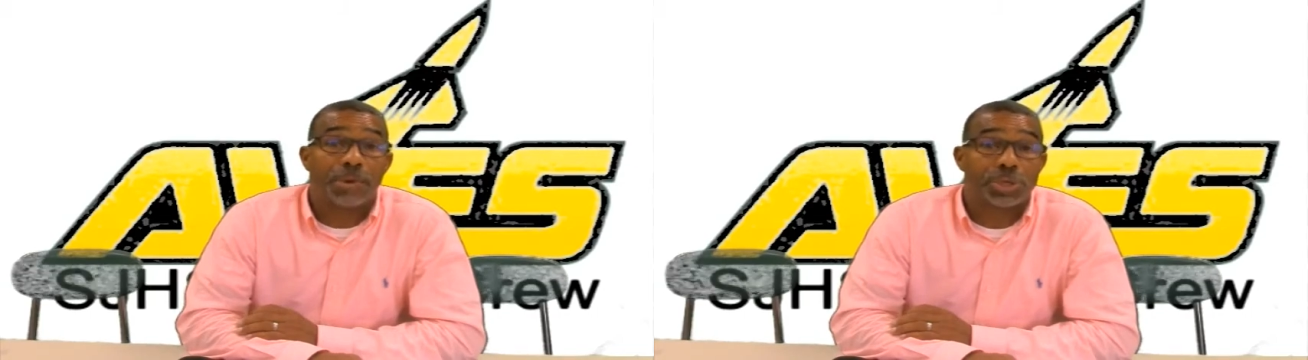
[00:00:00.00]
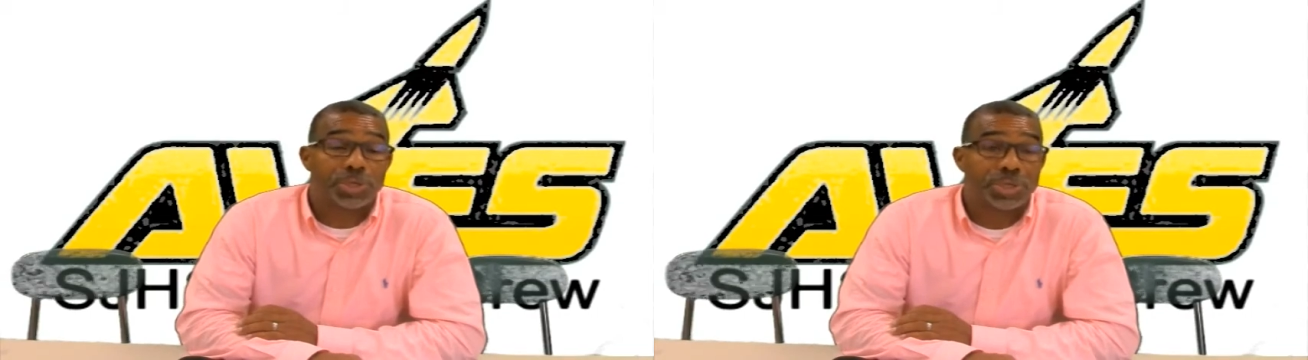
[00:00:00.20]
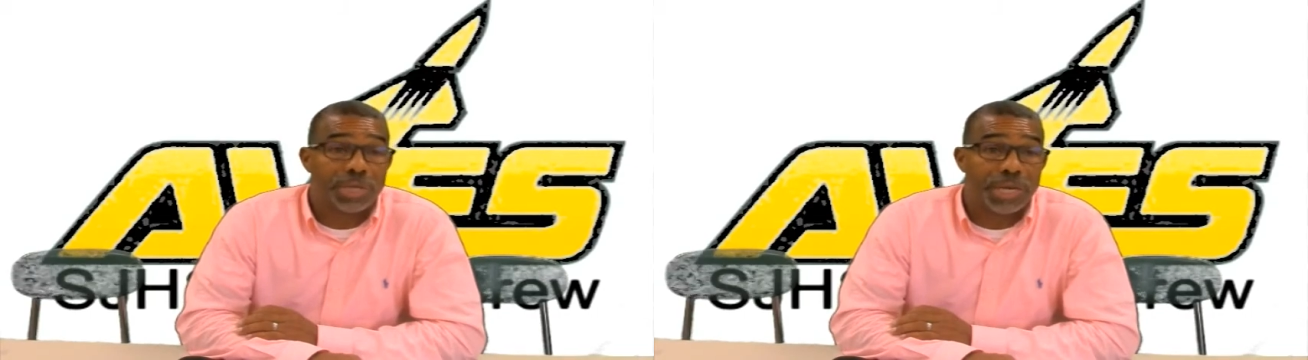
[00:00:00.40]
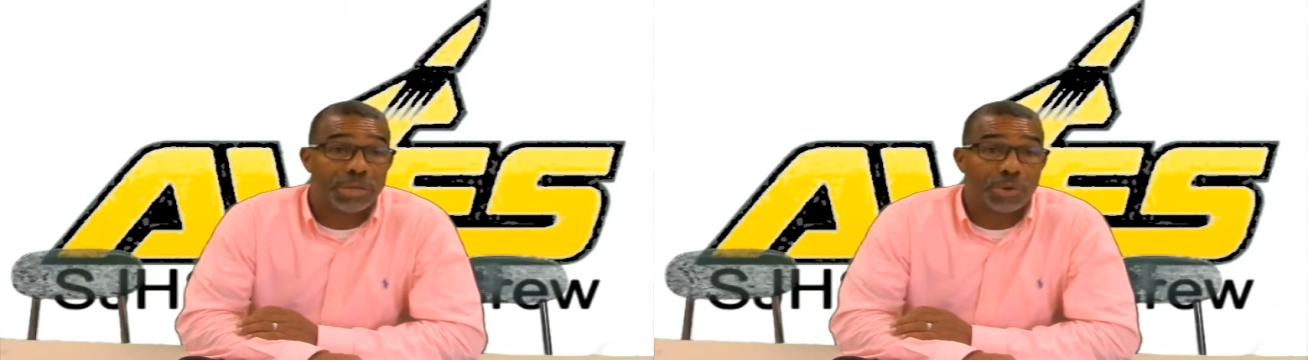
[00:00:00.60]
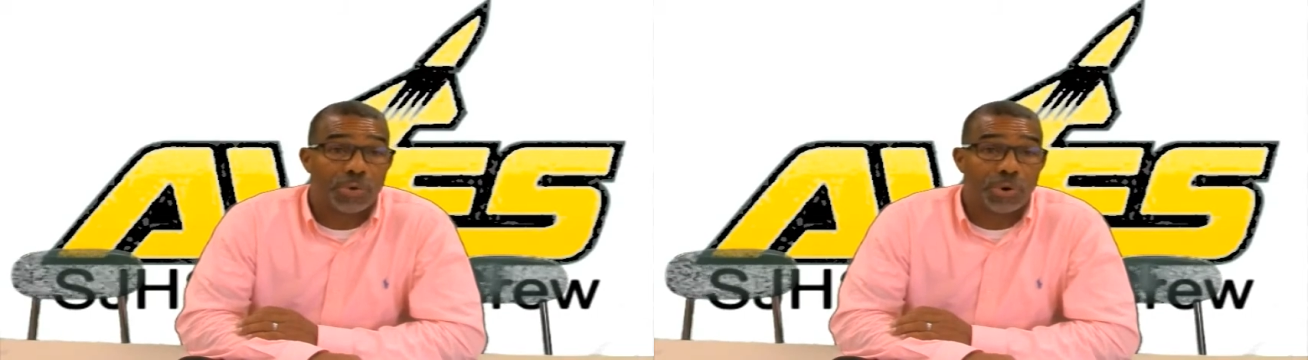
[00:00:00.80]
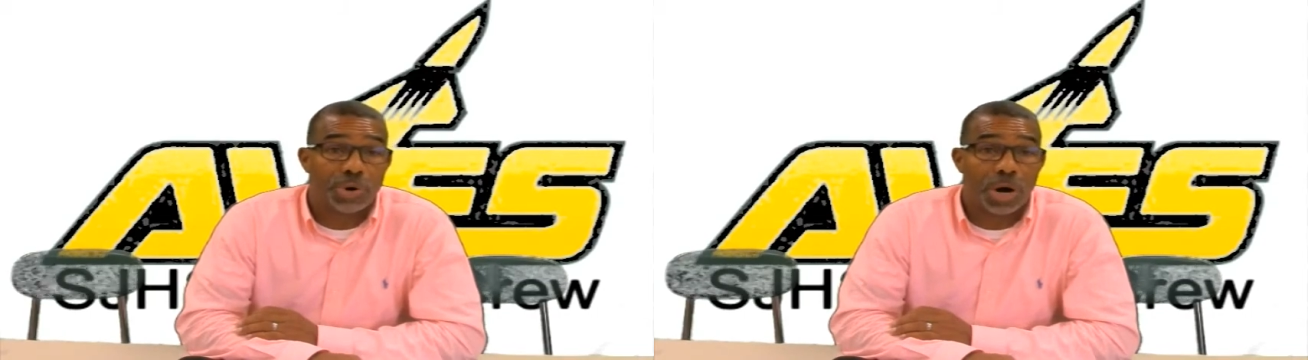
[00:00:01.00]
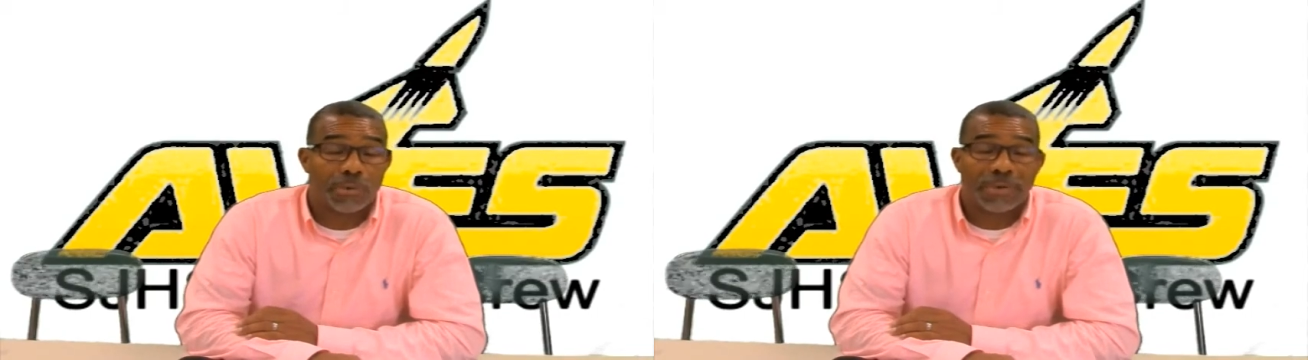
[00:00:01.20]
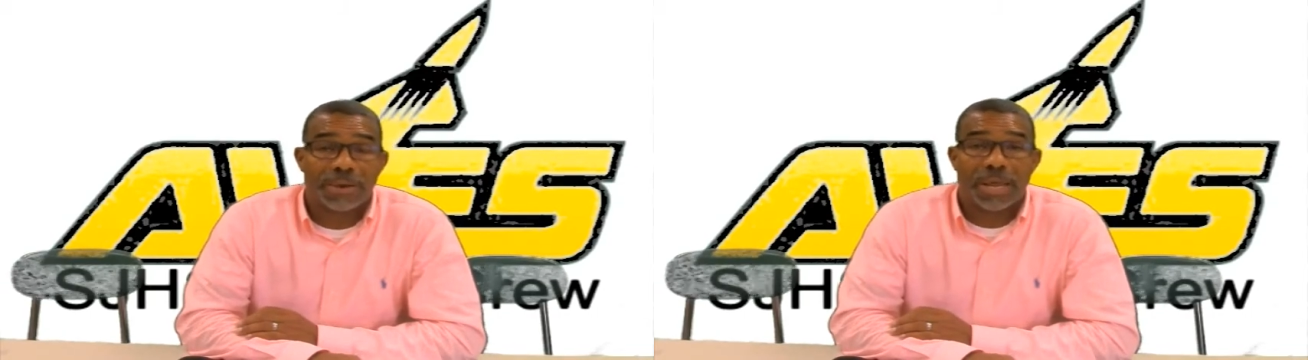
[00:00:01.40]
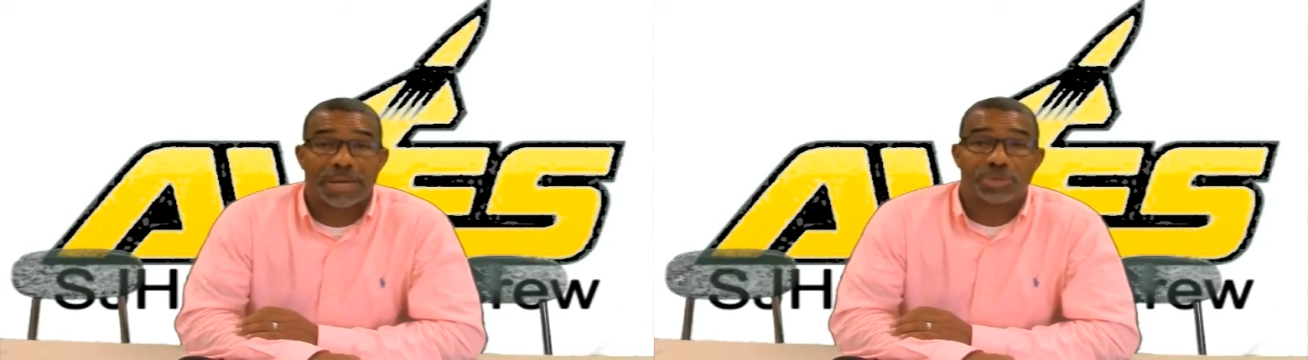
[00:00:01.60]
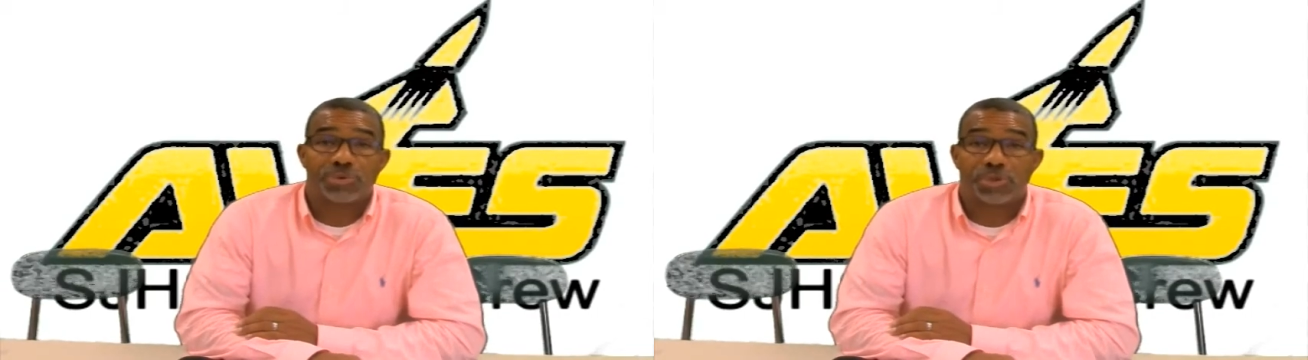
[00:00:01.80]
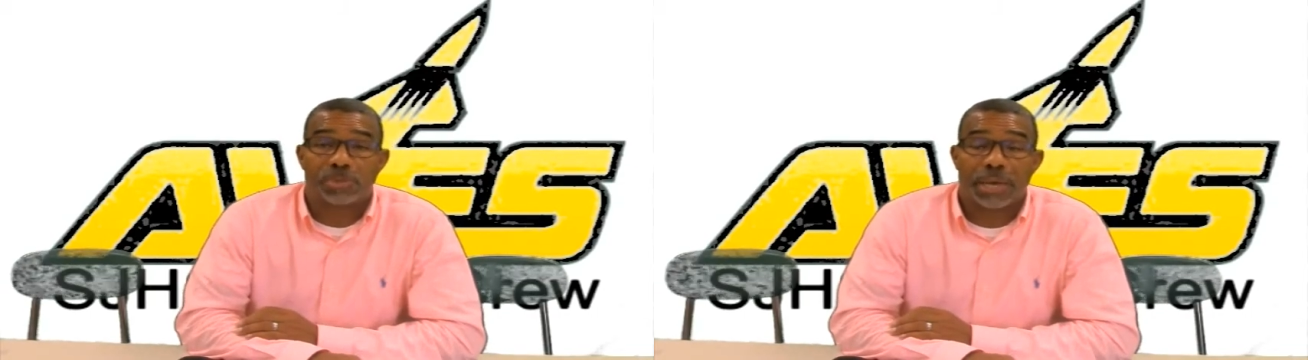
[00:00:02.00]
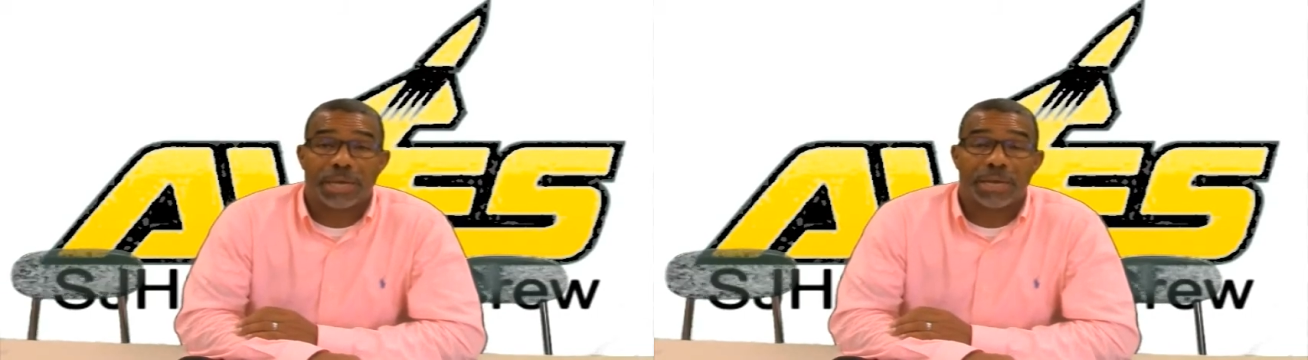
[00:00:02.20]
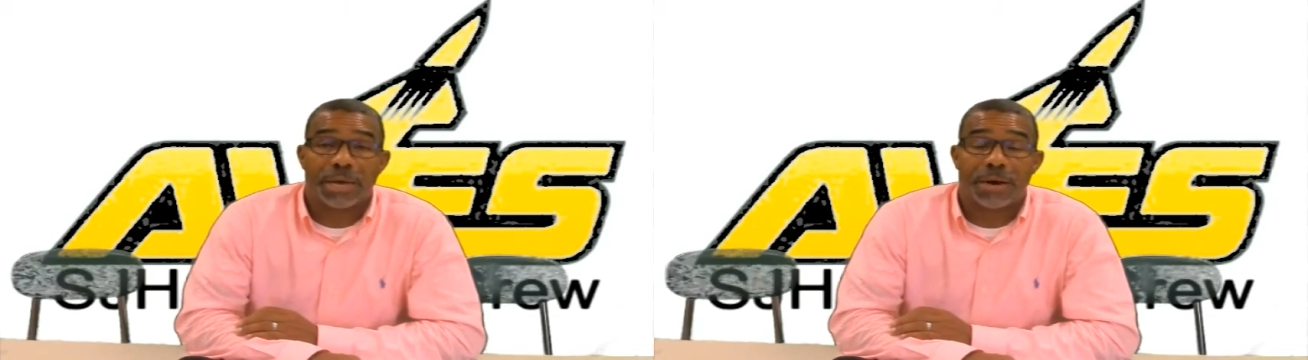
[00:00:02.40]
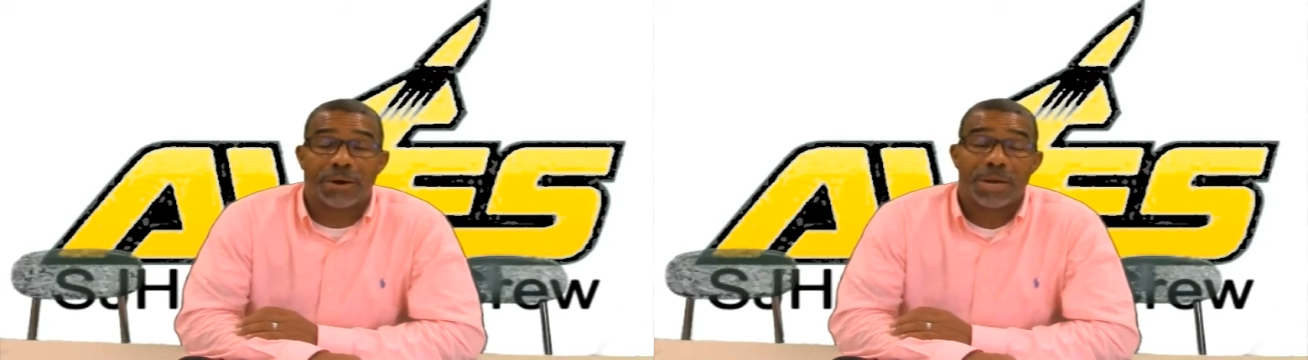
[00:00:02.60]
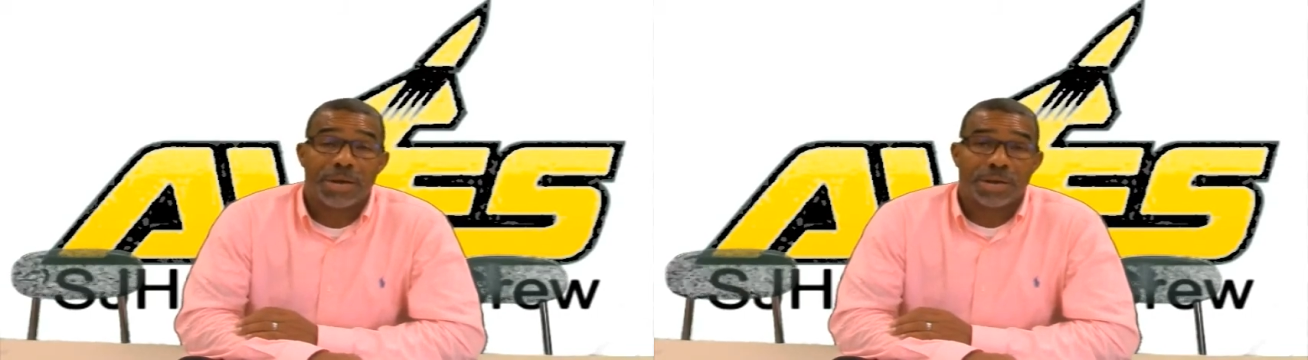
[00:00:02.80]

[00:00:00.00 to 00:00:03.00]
bushes in the courtyard. We had a lot of students playing in there.